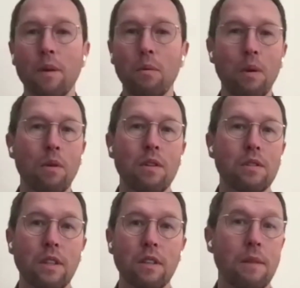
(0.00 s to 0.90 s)
that we were
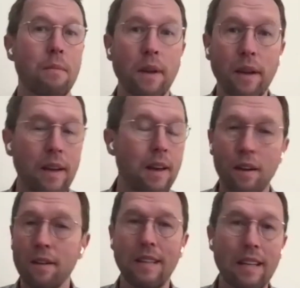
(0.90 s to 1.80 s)
using or something
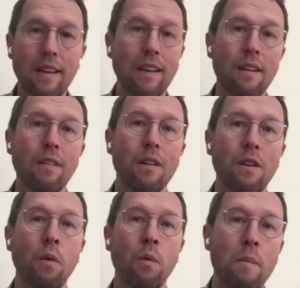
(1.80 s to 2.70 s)
didn't
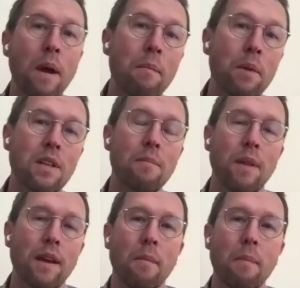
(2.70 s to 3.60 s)
remember
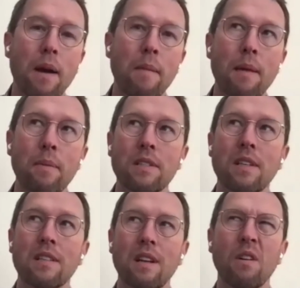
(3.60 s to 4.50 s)
something about my
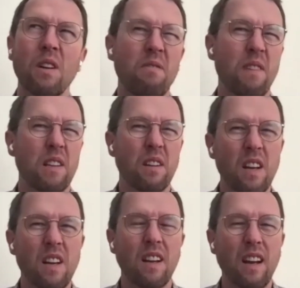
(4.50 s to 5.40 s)
business, I really felt
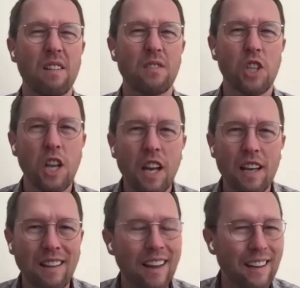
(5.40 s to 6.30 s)
kind of
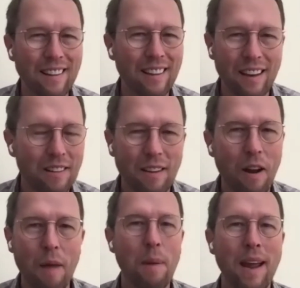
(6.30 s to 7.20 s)
cheated. Like they're
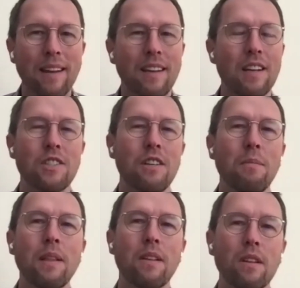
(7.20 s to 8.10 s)
not paying attention to
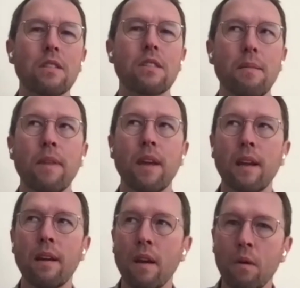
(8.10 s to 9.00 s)
me. There is
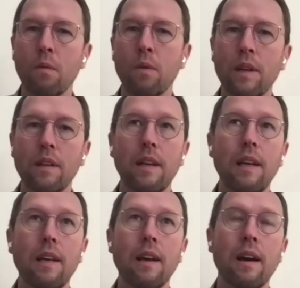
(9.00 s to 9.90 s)
something really